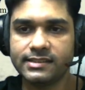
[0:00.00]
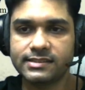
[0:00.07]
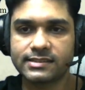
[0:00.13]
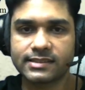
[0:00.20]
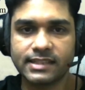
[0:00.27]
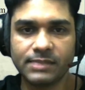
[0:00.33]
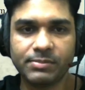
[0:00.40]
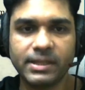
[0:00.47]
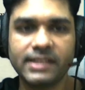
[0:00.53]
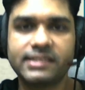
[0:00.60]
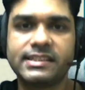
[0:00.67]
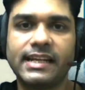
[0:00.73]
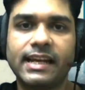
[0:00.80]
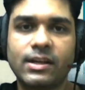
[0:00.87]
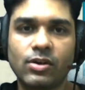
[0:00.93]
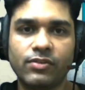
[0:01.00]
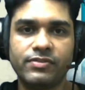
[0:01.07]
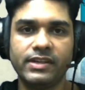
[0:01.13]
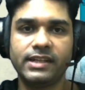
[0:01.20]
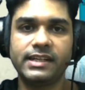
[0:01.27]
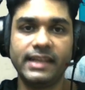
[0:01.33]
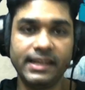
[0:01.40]
keeping track of
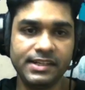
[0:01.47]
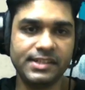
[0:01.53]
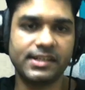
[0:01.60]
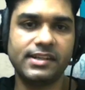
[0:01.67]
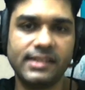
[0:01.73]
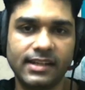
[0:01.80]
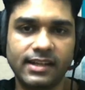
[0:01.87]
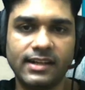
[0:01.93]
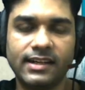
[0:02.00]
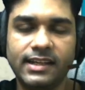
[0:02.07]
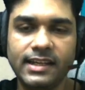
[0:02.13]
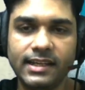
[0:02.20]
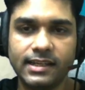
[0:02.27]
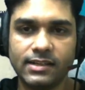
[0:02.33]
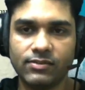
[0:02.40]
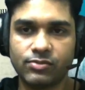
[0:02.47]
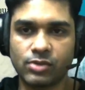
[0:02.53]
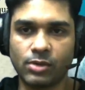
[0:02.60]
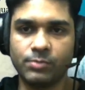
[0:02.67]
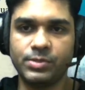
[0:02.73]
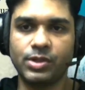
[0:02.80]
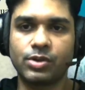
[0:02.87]
it internally
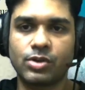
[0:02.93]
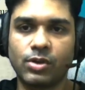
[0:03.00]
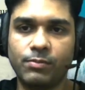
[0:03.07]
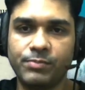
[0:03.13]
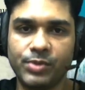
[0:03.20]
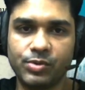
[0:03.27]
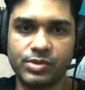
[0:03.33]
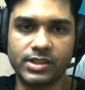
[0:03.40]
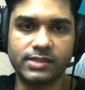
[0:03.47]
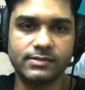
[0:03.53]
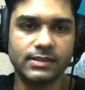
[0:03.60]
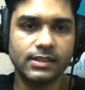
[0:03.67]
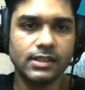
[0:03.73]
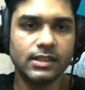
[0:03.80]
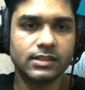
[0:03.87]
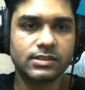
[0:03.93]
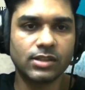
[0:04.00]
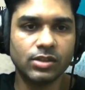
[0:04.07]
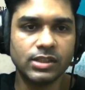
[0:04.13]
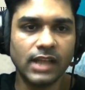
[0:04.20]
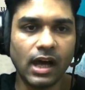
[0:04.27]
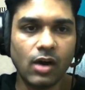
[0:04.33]
from your computer. So
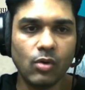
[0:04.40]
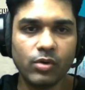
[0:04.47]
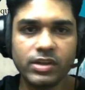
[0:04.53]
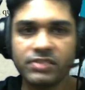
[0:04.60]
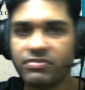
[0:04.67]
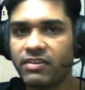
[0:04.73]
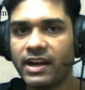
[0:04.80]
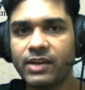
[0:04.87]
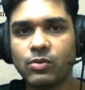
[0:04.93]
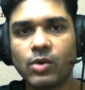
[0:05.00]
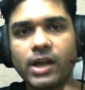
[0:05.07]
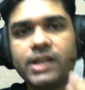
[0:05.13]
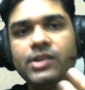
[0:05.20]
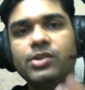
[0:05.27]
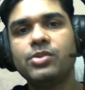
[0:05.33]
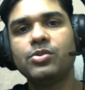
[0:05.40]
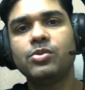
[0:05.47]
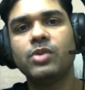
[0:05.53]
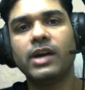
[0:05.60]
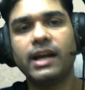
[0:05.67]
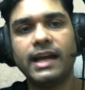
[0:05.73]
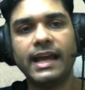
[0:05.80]
now if I want to
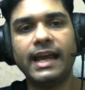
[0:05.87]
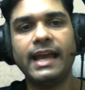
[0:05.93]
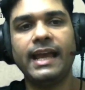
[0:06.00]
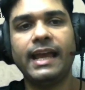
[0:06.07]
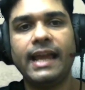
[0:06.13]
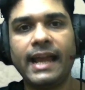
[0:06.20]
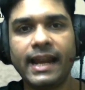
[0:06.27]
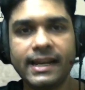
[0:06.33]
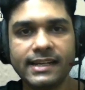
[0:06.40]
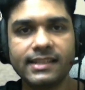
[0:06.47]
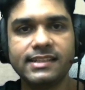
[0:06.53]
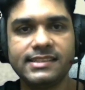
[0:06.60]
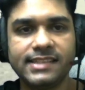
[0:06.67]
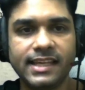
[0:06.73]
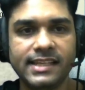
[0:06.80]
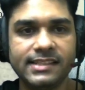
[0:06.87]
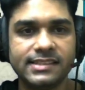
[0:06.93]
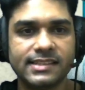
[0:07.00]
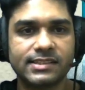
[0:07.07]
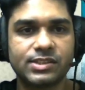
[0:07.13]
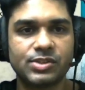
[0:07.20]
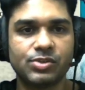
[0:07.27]
add the
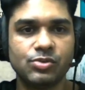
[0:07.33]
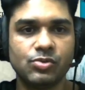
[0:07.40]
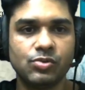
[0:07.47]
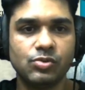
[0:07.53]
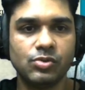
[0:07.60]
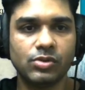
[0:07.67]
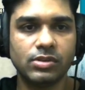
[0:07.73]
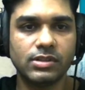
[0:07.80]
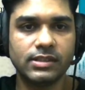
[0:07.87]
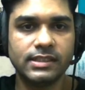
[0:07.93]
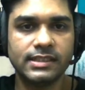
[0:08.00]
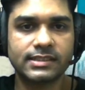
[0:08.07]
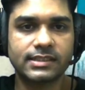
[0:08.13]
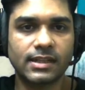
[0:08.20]
changes to this